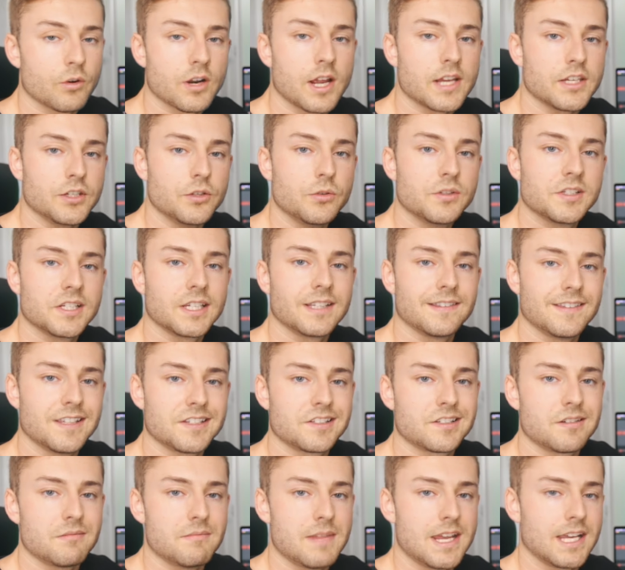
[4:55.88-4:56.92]
We're not using
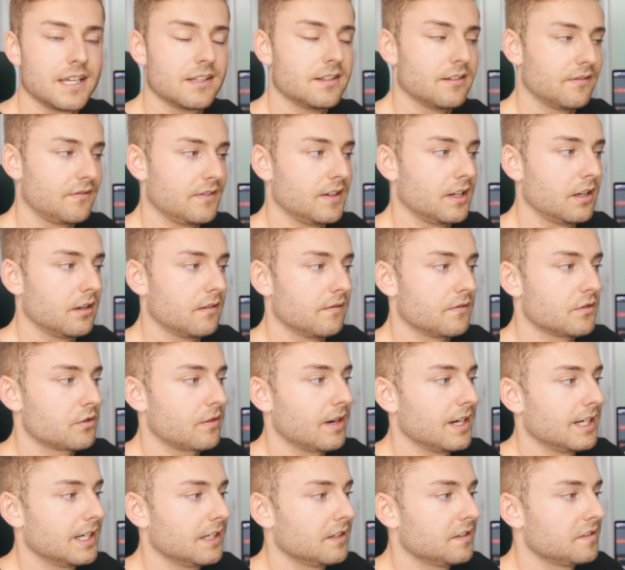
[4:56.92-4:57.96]
this to make definitive
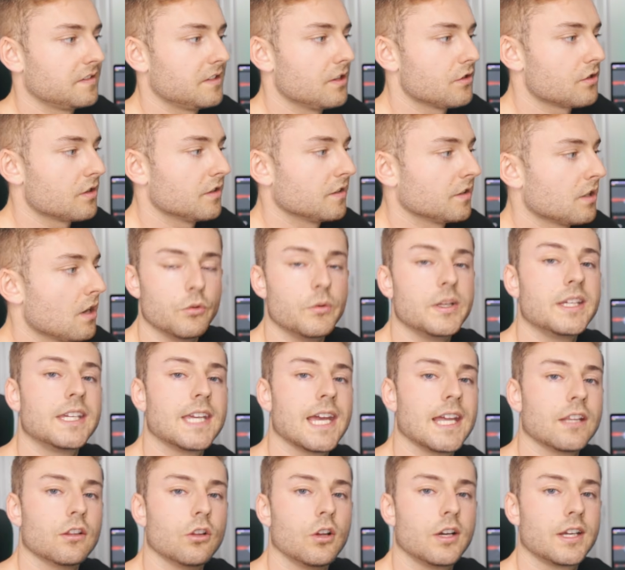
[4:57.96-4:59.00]
trading decisions, but we
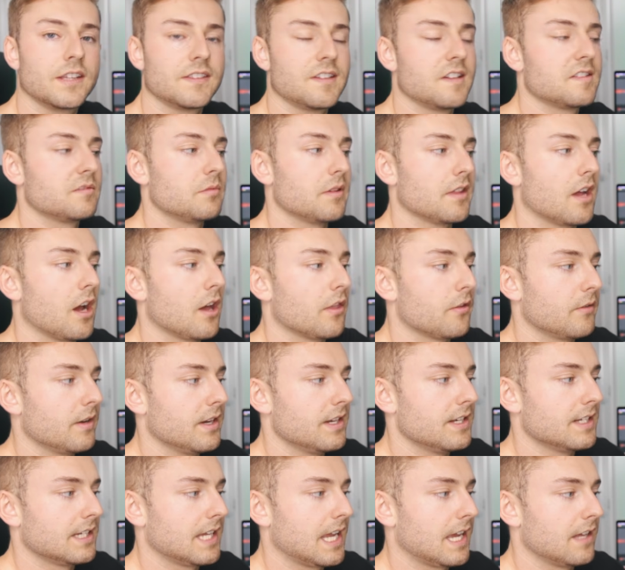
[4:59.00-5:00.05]
can look at this with other
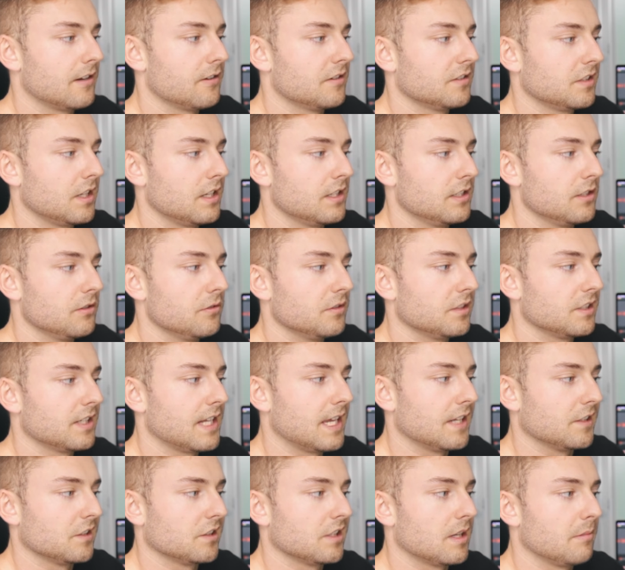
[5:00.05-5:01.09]
indicators and use it
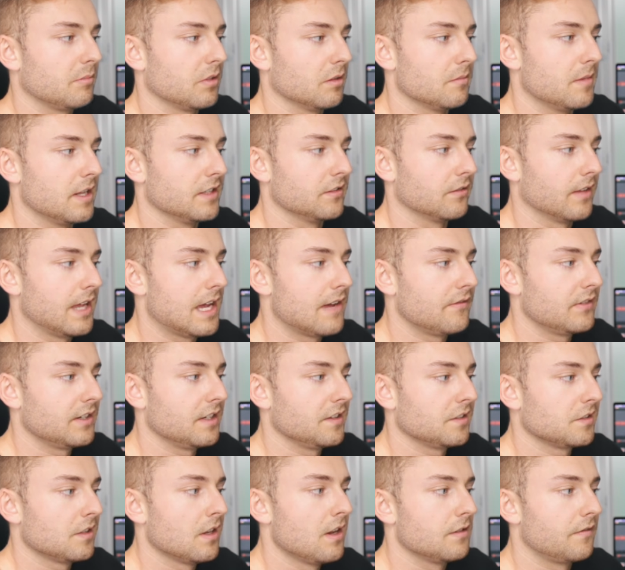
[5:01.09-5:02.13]
as supplemental
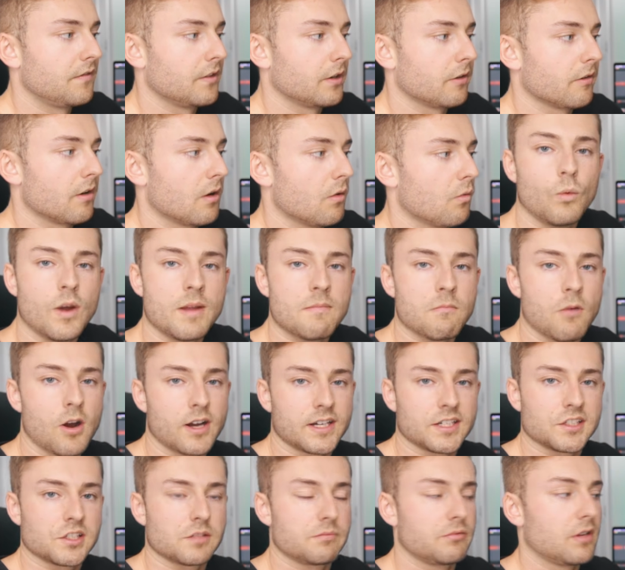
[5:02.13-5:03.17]
evidence to figure out when
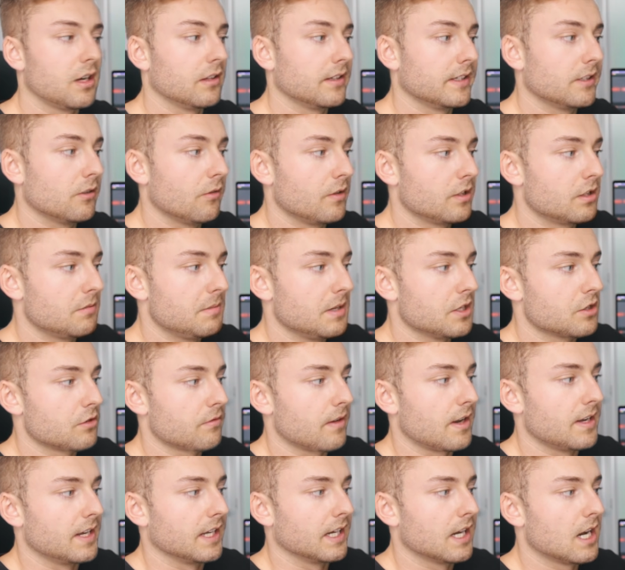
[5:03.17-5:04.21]
markets are probably going to be
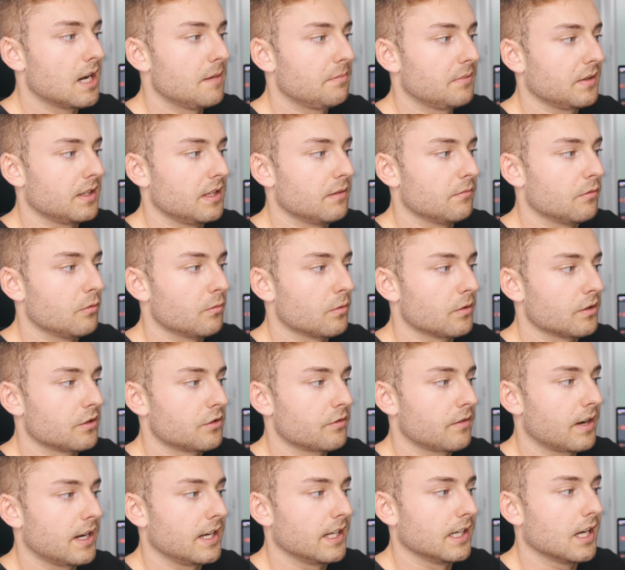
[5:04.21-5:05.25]
trending up, and then when we're
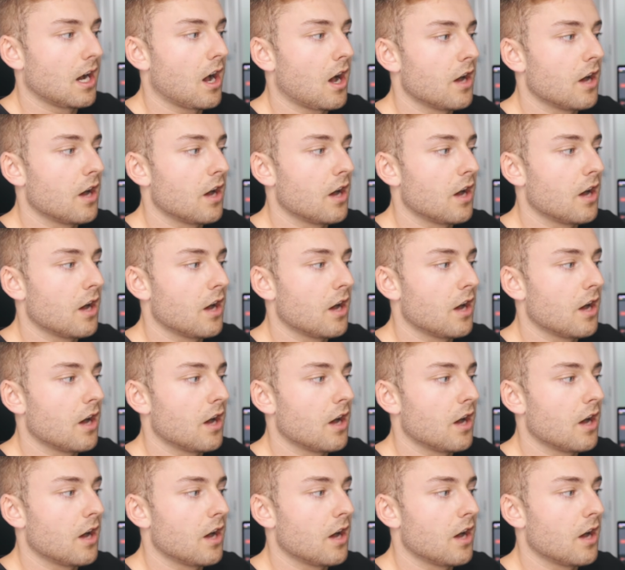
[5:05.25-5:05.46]
trading